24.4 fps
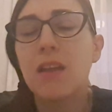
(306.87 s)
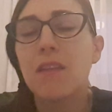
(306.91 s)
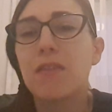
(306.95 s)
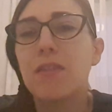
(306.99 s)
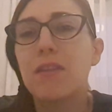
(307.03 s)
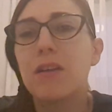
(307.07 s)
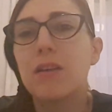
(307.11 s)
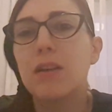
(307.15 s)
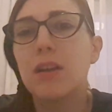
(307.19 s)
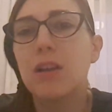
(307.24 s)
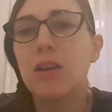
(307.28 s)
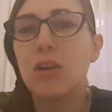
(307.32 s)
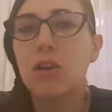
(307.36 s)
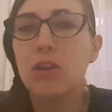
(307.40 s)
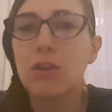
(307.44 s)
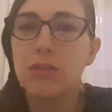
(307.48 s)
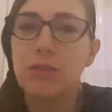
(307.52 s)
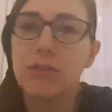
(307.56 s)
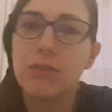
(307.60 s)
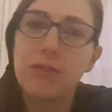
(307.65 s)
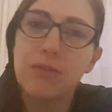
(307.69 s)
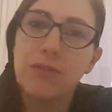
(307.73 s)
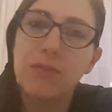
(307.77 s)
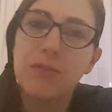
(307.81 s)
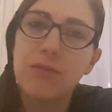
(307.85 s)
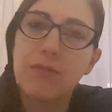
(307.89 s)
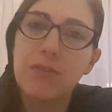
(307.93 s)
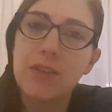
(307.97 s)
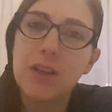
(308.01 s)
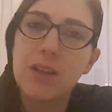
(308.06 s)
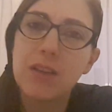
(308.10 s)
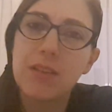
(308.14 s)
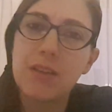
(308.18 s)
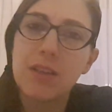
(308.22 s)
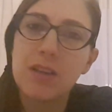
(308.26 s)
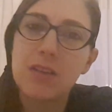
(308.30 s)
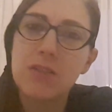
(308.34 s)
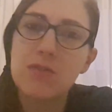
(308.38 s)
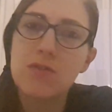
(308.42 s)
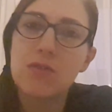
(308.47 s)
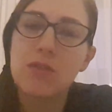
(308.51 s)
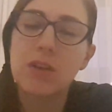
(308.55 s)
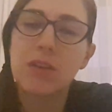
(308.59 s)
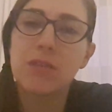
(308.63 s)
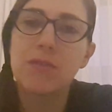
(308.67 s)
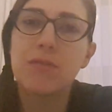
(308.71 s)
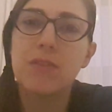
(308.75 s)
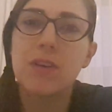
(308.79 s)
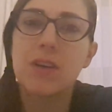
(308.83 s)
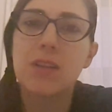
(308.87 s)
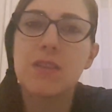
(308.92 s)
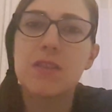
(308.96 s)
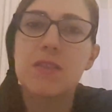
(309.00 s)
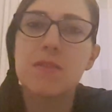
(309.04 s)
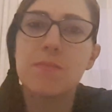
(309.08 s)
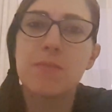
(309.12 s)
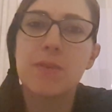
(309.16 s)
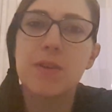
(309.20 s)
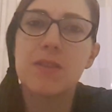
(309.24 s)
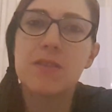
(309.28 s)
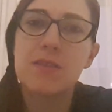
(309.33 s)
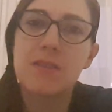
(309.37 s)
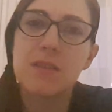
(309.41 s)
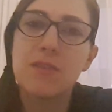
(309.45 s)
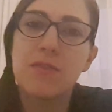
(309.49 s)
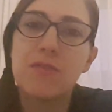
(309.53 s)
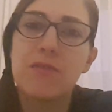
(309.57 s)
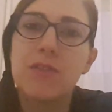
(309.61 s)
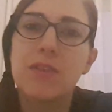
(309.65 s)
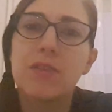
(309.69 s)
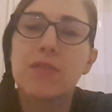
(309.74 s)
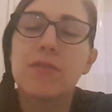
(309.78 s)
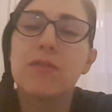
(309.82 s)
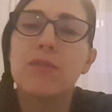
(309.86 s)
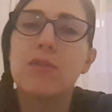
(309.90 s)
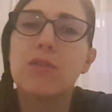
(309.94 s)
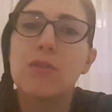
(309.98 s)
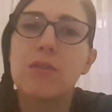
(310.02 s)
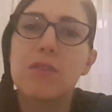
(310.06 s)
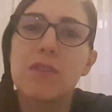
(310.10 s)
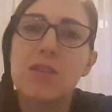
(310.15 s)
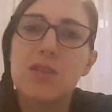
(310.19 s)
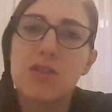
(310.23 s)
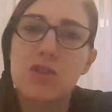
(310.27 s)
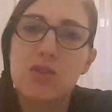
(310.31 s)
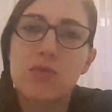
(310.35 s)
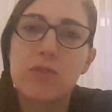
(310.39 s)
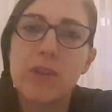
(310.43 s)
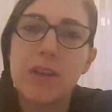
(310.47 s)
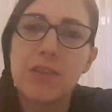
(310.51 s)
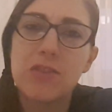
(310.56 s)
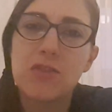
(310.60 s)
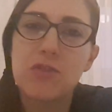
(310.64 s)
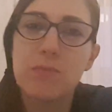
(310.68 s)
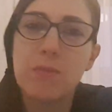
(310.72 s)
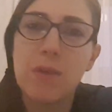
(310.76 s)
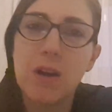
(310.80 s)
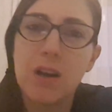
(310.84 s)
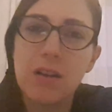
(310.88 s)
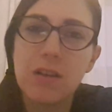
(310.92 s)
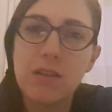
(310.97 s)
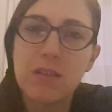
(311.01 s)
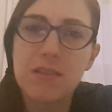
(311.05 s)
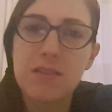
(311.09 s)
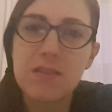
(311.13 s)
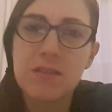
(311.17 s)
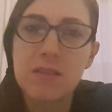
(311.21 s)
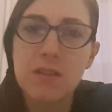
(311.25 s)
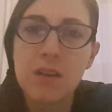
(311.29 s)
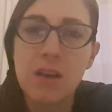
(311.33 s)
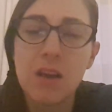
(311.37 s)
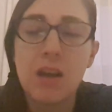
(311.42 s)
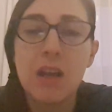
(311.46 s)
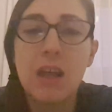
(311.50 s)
There are a lot of things you can find specific for the stretch marks.